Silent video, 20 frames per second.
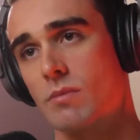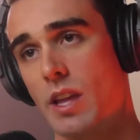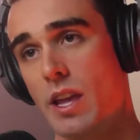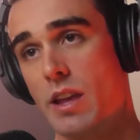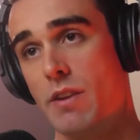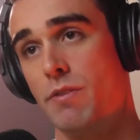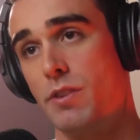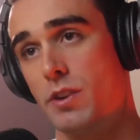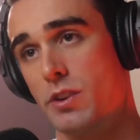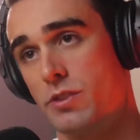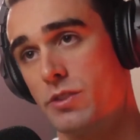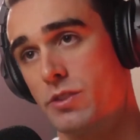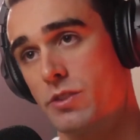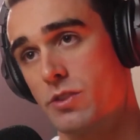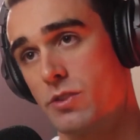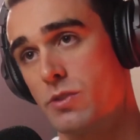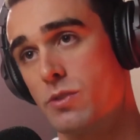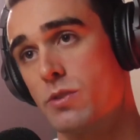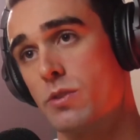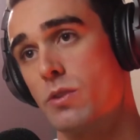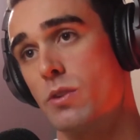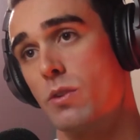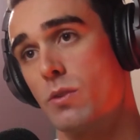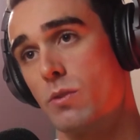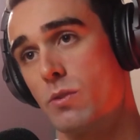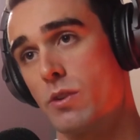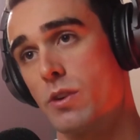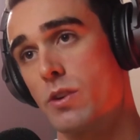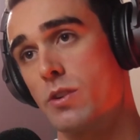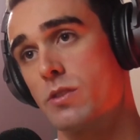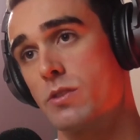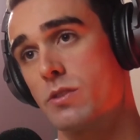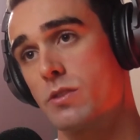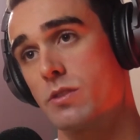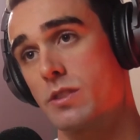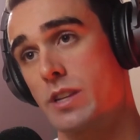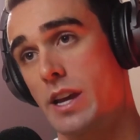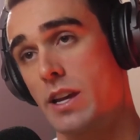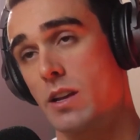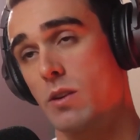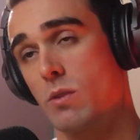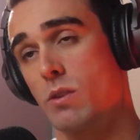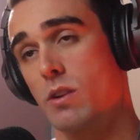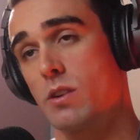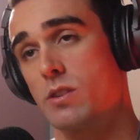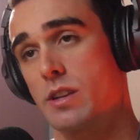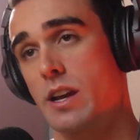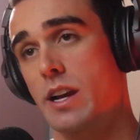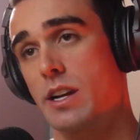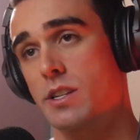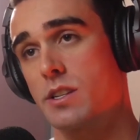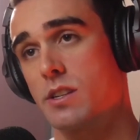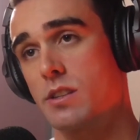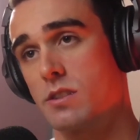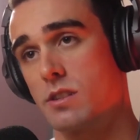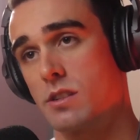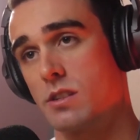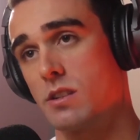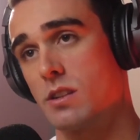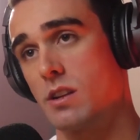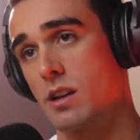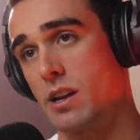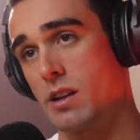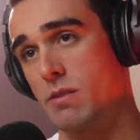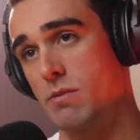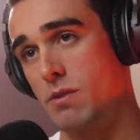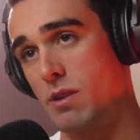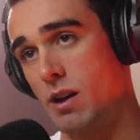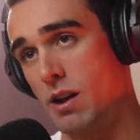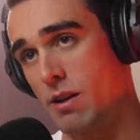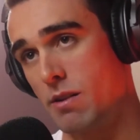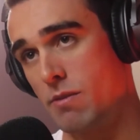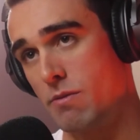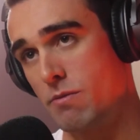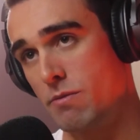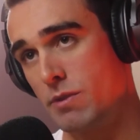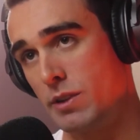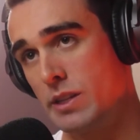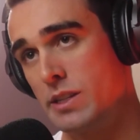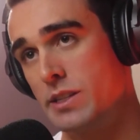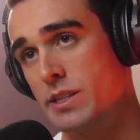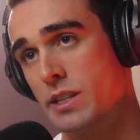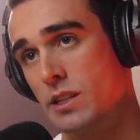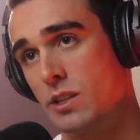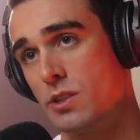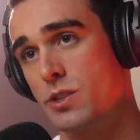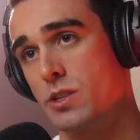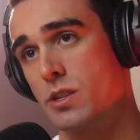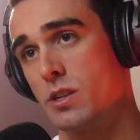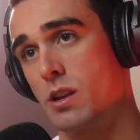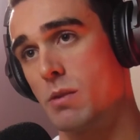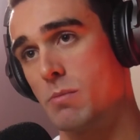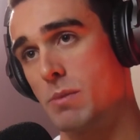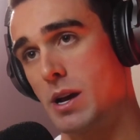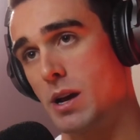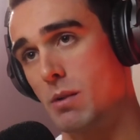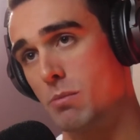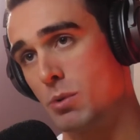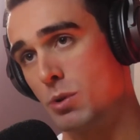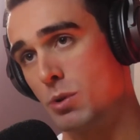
If you do all those, take all those actions and are really diligent about